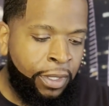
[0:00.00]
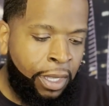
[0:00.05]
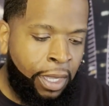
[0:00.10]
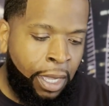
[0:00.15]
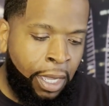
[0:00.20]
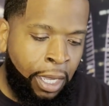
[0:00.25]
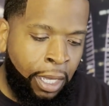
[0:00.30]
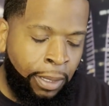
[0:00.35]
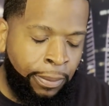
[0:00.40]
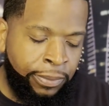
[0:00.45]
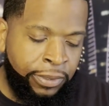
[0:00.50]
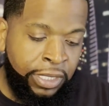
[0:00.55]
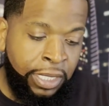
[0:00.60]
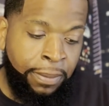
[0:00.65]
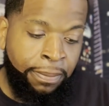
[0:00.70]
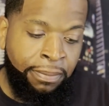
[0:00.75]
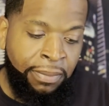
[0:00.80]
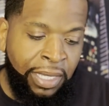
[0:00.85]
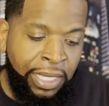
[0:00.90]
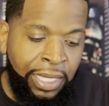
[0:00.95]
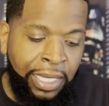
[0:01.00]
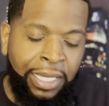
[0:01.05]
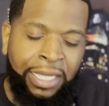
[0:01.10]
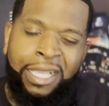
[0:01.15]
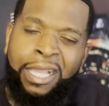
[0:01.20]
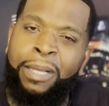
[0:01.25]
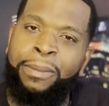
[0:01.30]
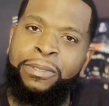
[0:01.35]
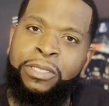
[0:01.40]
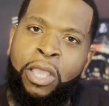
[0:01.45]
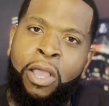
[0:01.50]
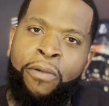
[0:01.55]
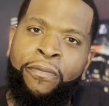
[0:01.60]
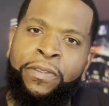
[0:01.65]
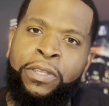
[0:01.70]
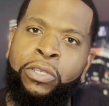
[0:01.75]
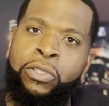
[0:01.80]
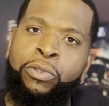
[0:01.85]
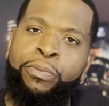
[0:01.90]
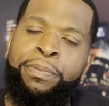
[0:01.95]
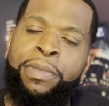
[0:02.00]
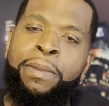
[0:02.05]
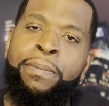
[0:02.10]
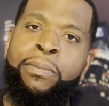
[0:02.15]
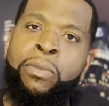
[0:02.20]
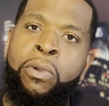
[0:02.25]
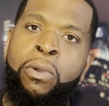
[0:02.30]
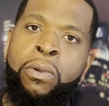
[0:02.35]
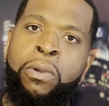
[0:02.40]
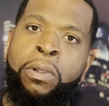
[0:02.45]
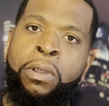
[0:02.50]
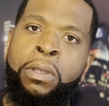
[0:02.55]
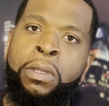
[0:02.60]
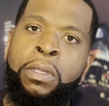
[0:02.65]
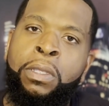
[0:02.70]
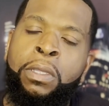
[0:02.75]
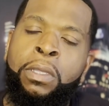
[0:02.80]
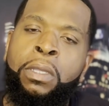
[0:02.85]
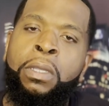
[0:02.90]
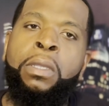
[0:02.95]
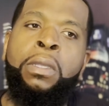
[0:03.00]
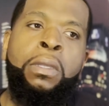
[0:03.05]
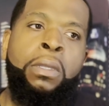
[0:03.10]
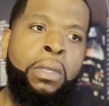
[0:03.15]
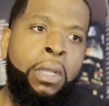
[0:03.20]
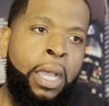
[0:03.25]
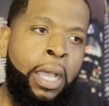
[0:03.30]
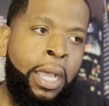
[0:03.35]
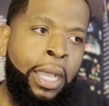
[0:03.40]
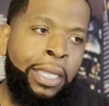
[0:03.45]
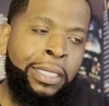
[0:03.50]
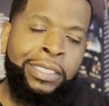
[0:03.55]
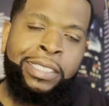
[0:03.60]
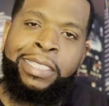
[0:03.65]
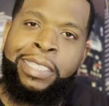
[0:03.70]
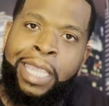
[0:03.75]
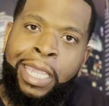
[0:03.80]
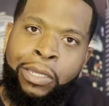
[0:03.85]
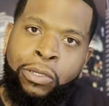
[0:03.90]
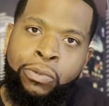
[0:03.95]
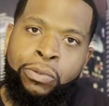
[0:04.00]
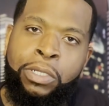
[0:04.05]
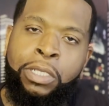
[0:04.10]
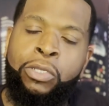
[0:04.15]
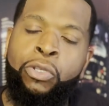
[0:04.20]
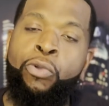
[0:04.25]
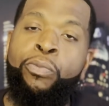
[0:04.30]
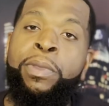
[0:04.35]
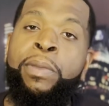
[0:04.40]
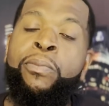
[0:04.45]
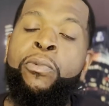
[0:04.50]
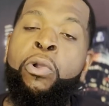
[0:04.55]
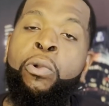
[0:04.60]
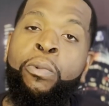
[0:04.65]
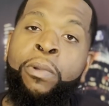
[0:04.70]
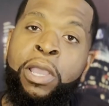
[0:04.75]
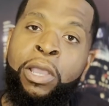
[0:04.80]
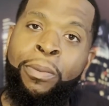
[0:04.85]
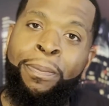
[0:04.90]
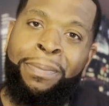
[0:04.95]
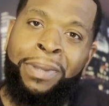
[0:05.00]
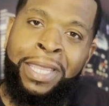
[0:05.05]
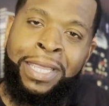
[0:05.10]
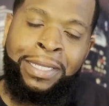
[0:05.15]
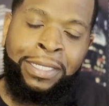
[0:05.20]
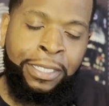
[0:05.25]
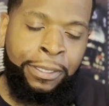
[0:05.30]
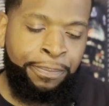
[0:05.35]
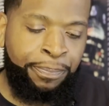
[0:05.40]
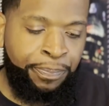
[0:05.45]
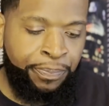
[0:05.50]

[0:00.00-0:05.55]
To me, it comes off a little bit more settled, a little bit more well blended.